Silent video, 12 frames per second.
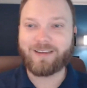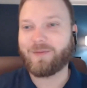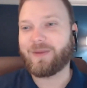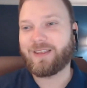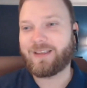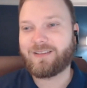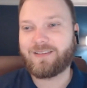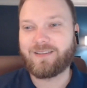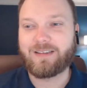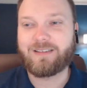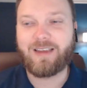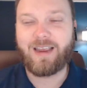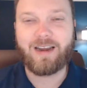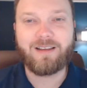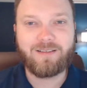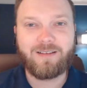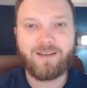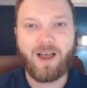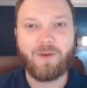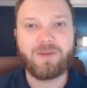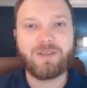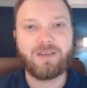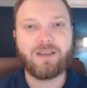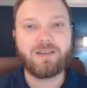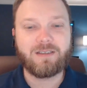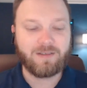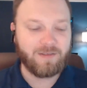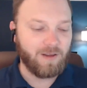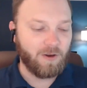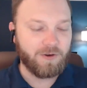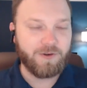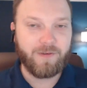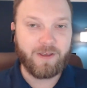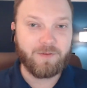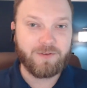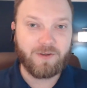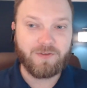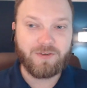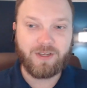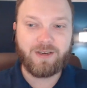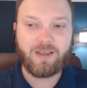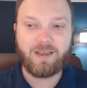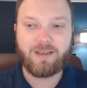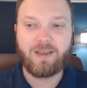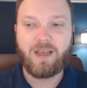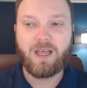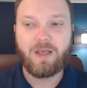I mean, that's kind of common sense. The large event was on Sunday.